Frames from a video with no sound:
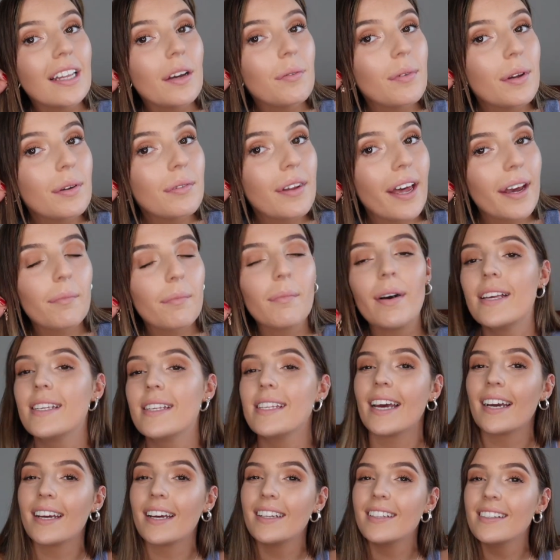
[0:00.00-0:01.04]
them in like my
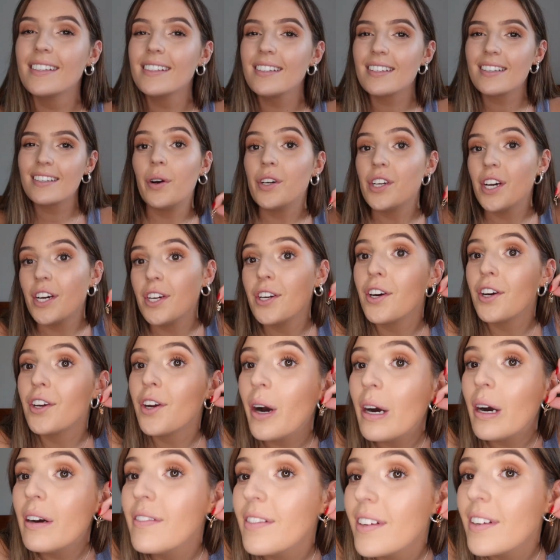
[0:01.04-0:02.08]
seconds, which I don't
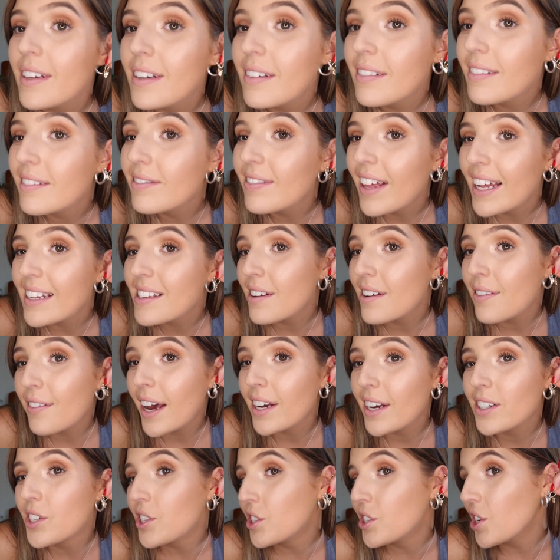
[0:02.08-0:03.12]
know if that's a
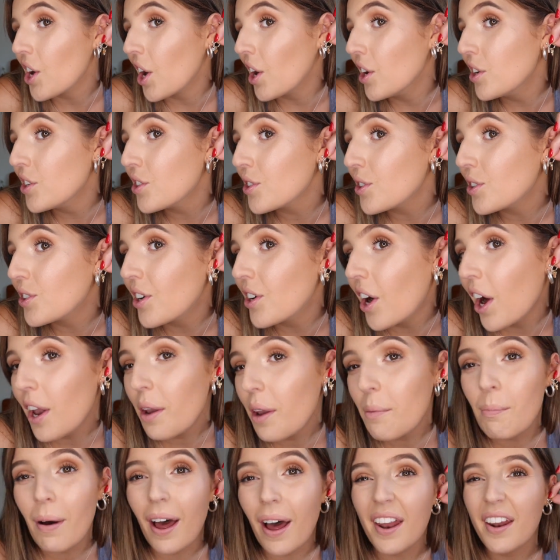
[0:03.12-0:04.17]
fashion don't or
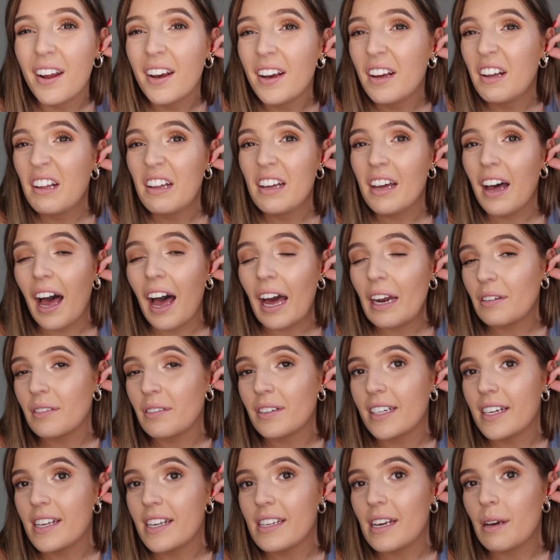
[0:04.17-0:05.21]
not, but I don't
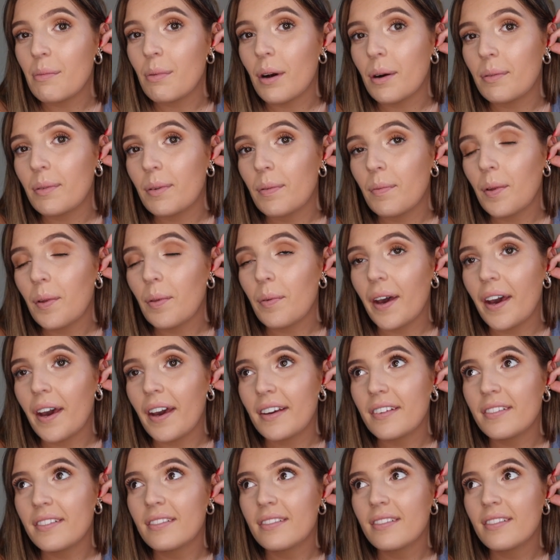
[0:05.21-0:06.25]
really see a problem with
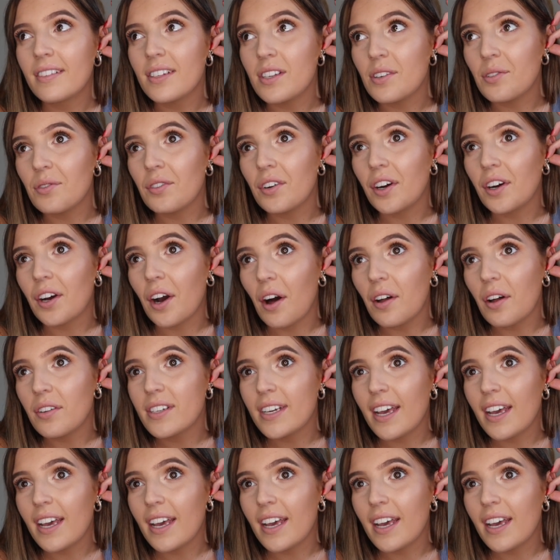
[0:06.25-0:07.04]
wearing silver and gold